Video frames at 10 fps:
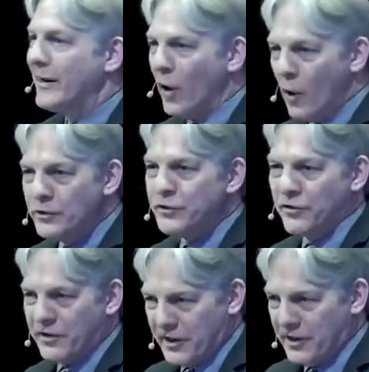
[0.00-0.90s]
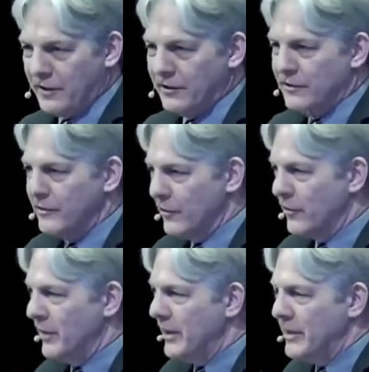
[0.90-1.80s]
I know what you're thinking.
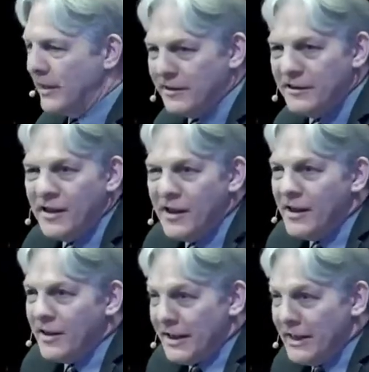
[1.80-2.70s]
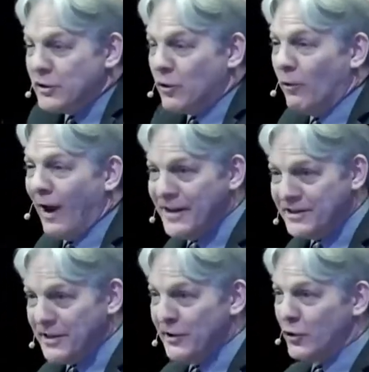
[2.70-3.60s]
You're thinking, it's
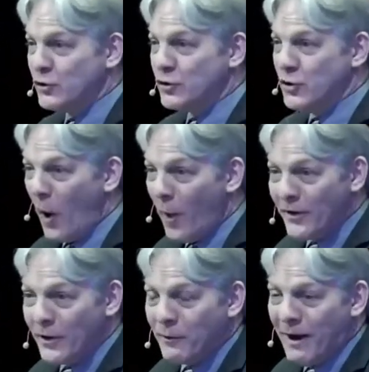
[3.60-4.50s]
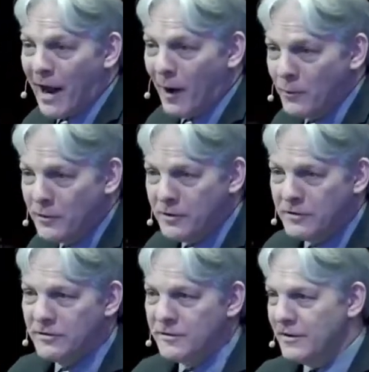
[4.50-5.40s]
crazy. There's snow on the ground.
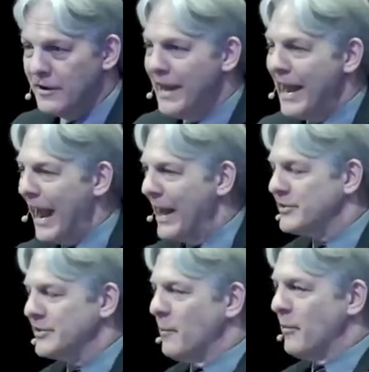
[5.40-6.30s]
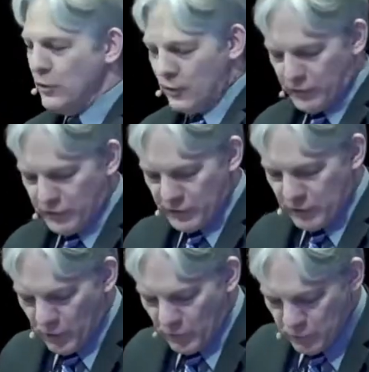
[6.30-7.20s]
And some of you,
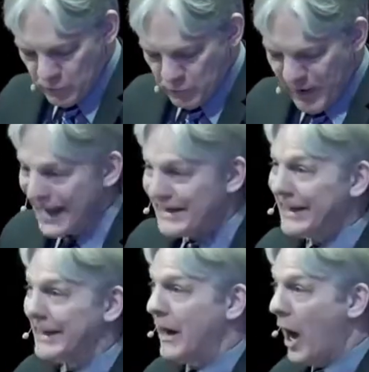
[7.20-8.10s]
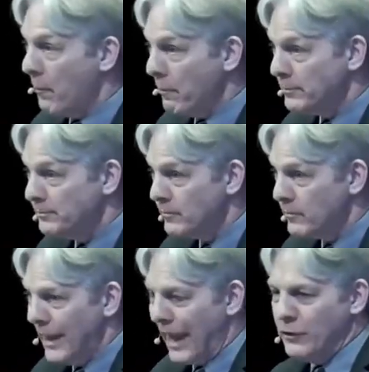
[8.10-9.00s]
you know, you had to get up
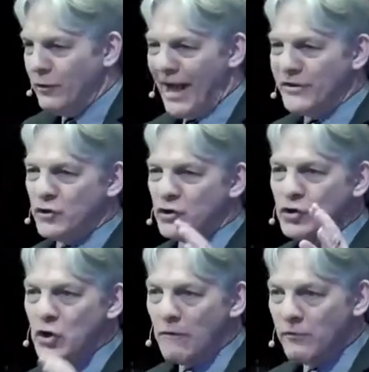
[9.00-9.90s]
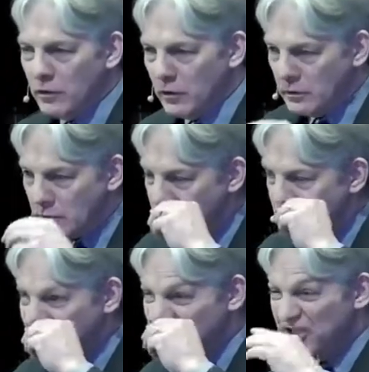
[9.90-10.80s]
and you had to shovel
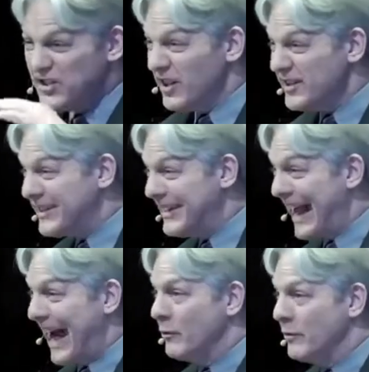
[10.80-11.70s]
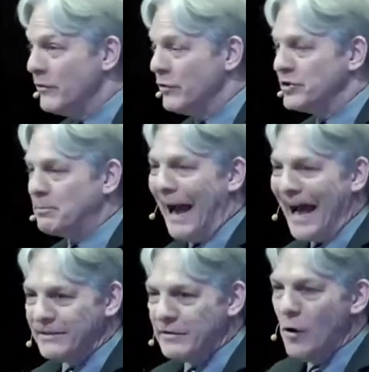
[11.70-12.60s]
to just get out of your
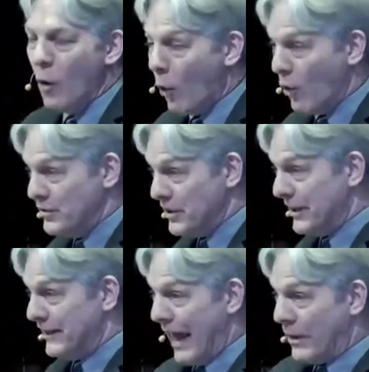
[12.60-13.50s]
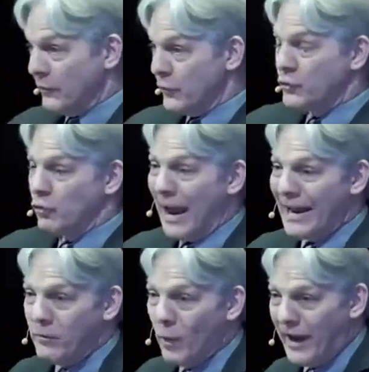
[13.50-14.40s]
spot or to get out of your
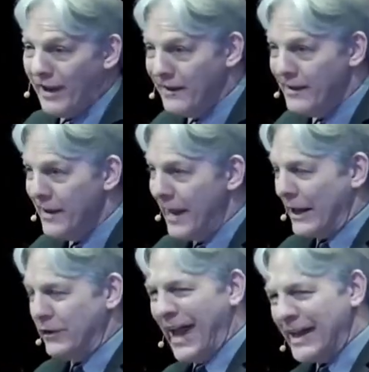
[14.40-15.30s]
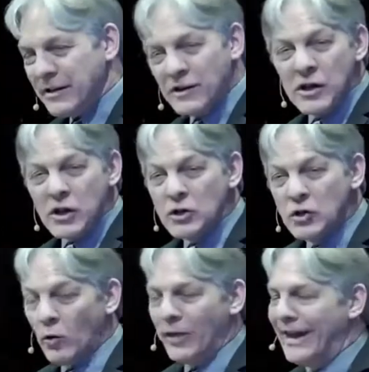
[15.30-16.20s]
driveway. And you had to
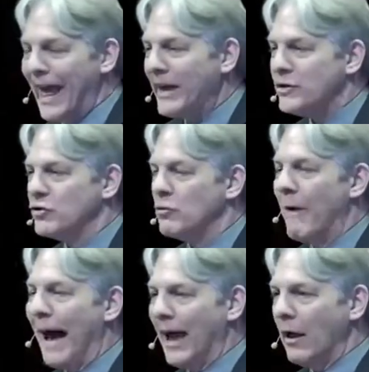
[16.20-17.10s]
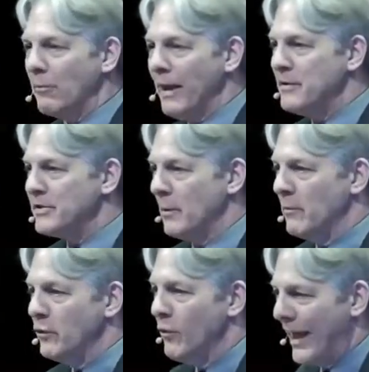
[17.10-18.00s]
go that extra mile. Maybe
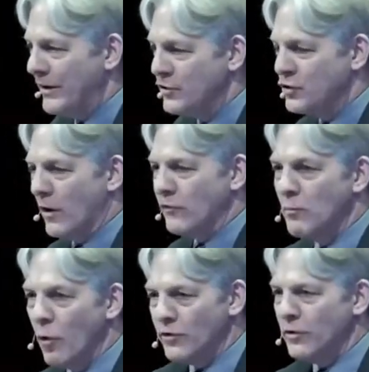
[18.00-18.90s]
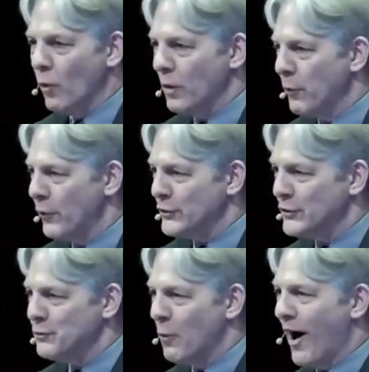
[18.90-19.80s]
some of you had to shovel more than one
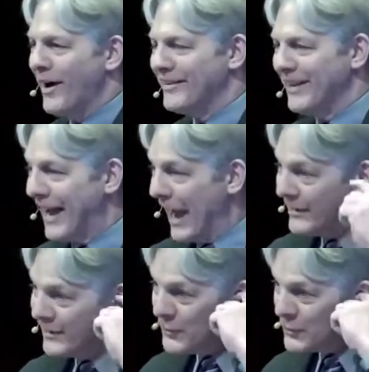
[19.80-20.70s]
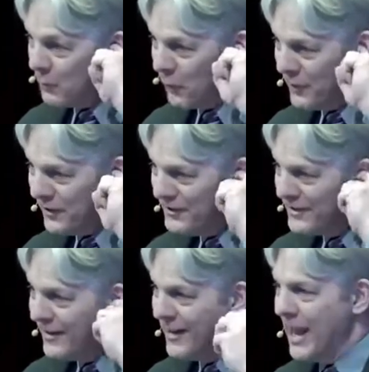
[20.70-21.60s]
person's walk, like I did this morning.
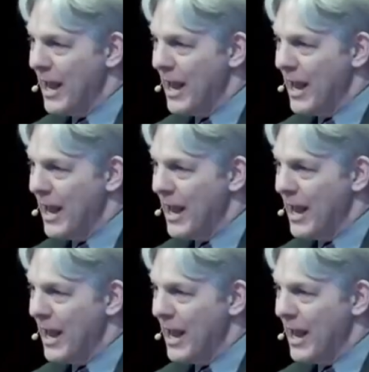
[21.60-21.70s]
